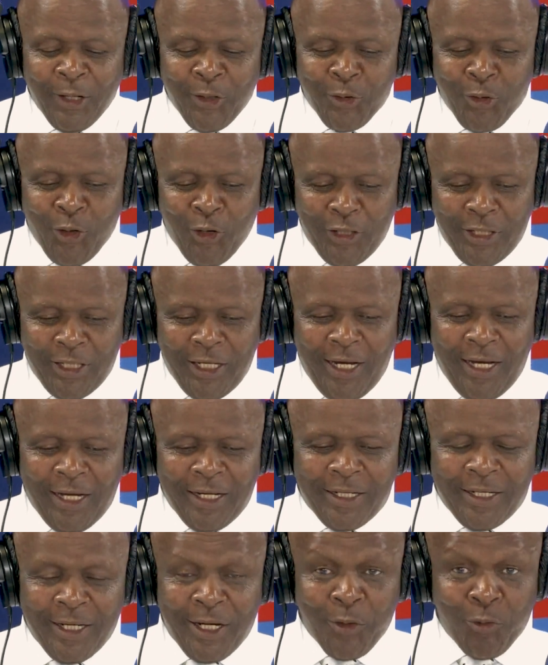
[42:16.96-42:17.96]
In
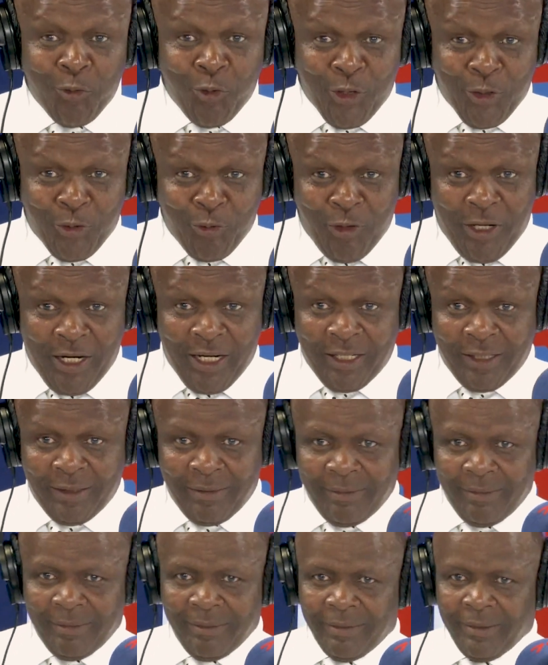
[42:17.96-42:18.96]
Kokstad, in Ward 1,
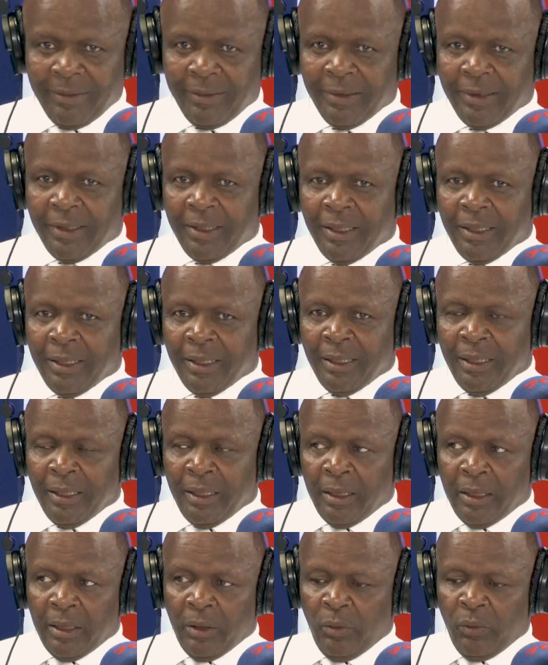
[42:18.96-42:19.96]

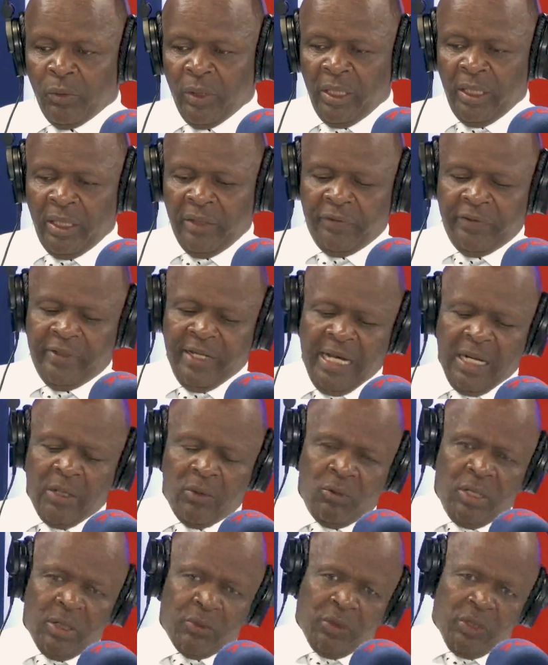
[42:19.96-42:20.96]
we've
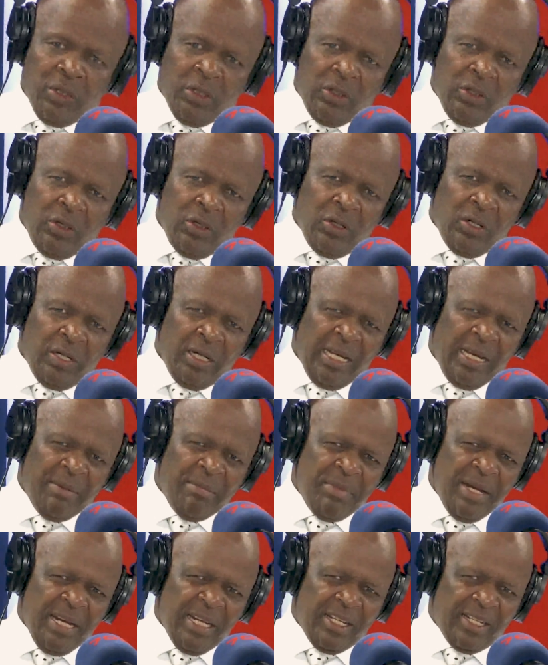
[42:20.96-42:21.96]
done what we call
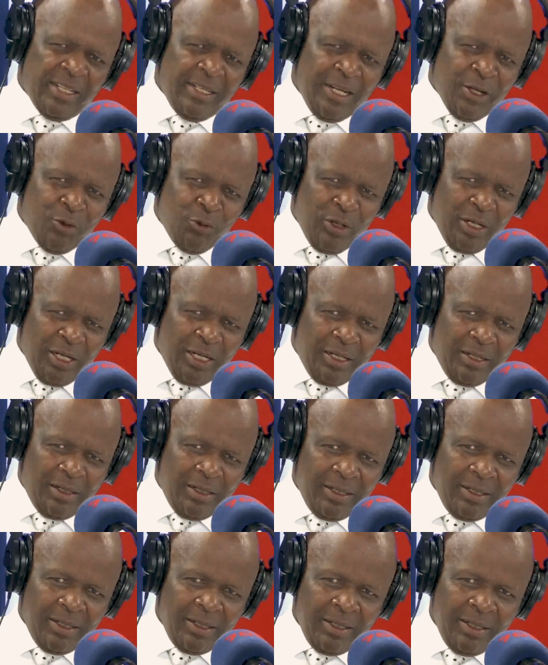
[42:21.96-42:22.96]
a mesh network.
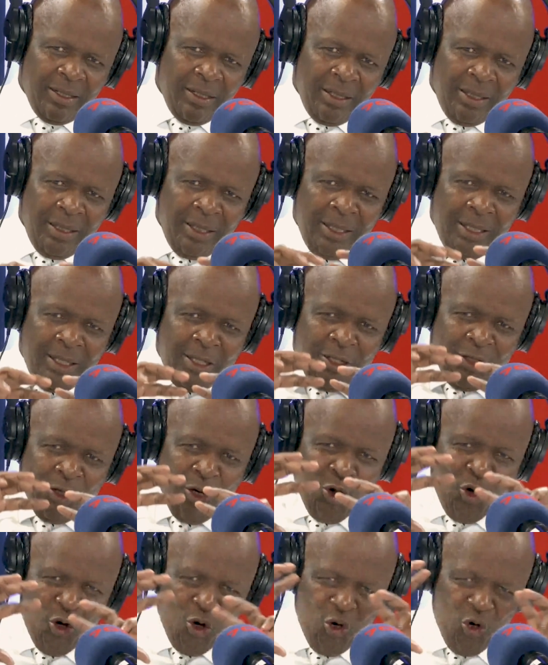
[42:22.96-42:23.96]

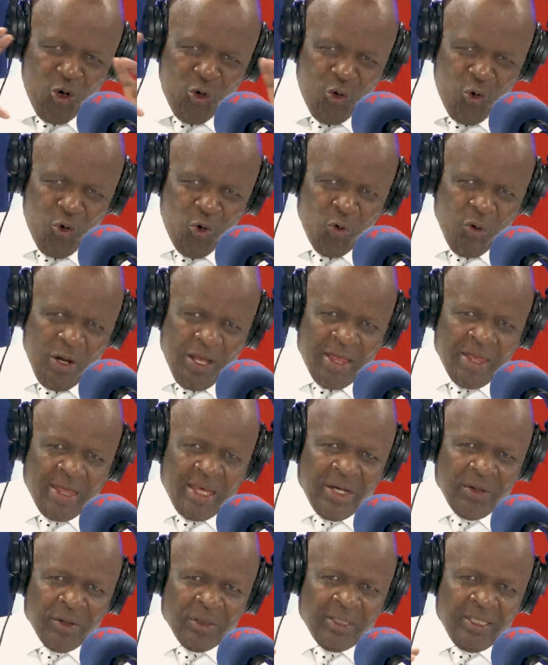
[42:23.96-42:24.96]
The whole
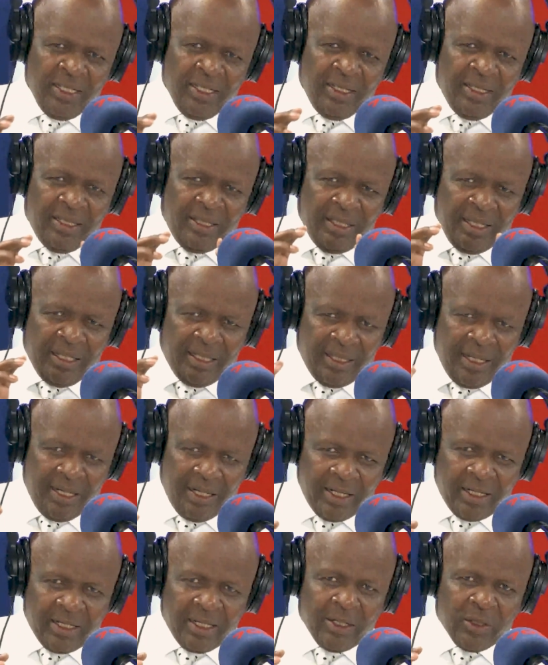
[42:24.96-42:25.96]

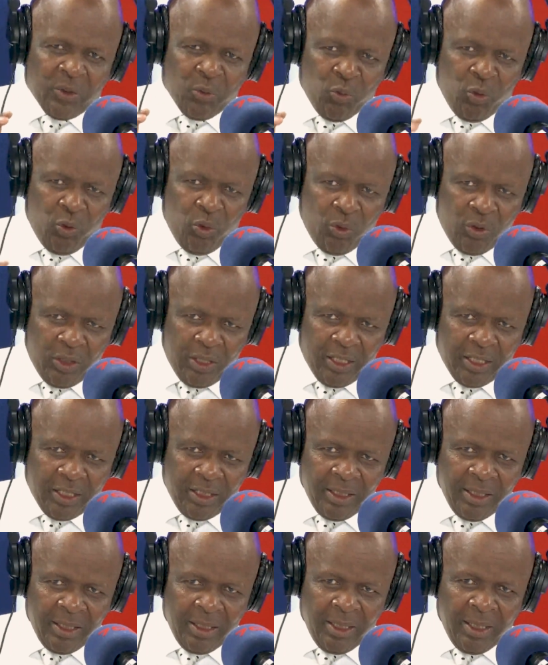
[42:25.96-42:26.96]
1,600
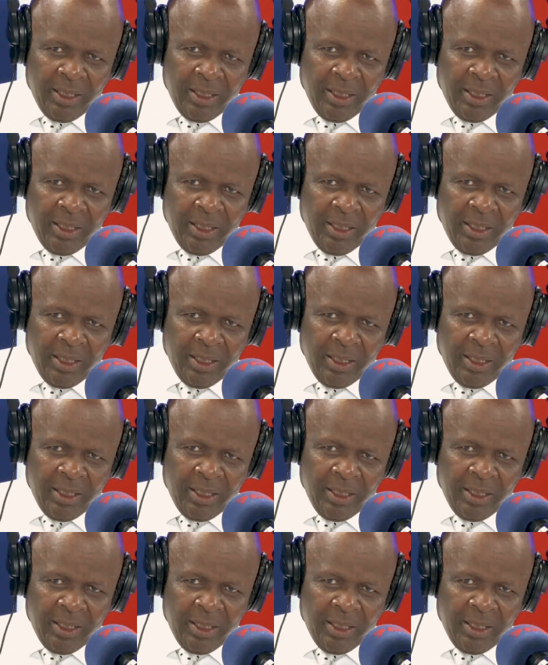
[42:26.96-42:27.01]
ward,